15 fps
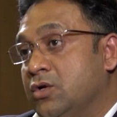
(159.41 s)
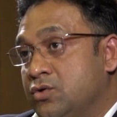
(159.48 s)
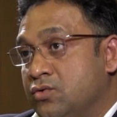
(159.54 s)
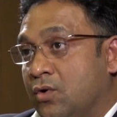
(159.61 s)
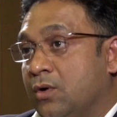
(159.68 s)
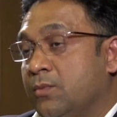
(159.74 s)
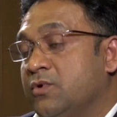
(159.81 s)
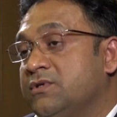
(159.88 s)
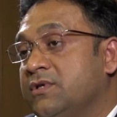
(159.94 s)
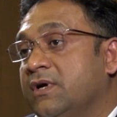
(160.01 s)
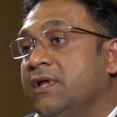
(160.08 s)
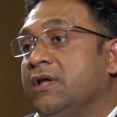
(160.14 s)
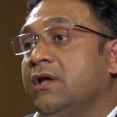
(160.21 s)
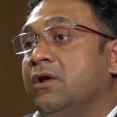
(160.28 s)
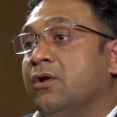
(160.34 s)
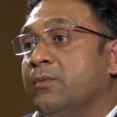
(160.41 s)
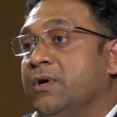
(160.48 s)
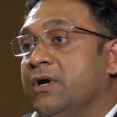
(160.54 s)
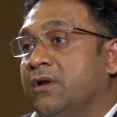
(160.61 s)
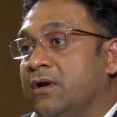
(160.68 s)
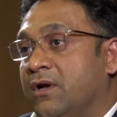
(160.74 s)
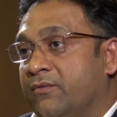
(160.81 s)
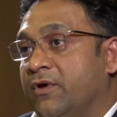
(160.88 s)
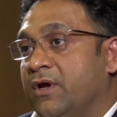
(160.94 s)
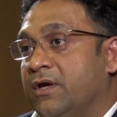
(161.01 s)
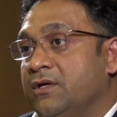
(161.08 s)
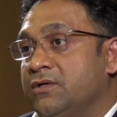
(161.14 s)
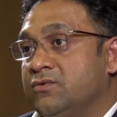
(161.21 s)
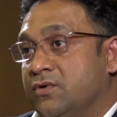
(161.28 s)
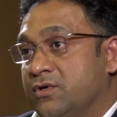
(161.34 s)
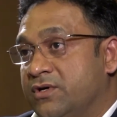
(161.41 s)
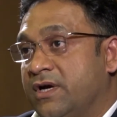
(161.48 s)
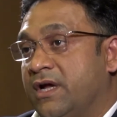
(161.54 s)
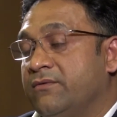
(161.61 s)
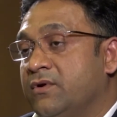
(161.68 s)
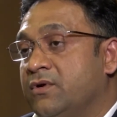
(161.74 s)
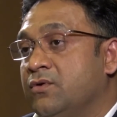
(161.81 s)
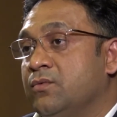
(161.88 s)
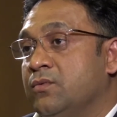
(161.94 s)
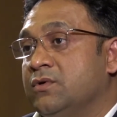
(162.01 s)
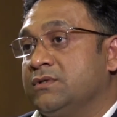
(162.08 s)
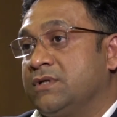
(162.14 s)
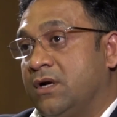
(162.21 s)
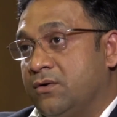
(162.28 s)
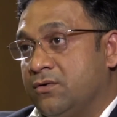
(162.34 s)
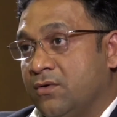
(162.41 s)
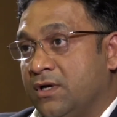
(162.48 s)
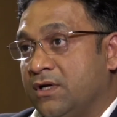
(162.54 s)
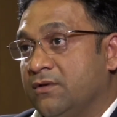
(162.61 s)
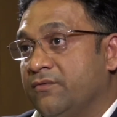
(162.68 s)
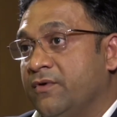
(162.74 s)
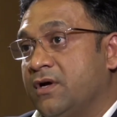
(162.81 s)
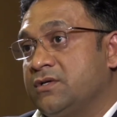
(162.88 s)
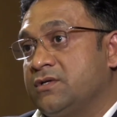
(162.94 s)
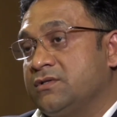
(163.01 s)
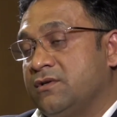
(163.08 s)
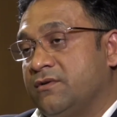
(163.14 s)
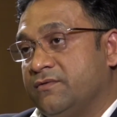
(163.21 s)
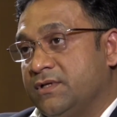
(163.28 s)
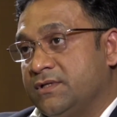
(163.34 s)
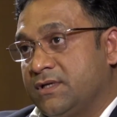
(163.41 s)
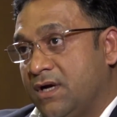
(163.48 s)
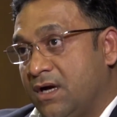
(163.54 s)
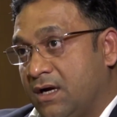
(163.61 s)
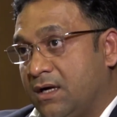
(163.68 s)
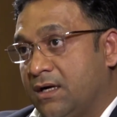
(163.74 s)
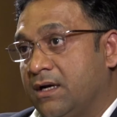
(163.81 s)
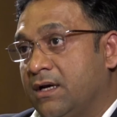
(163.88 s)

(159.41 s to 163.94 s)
to almost 30 kilometer away to a driver who was controlling the functions of this car.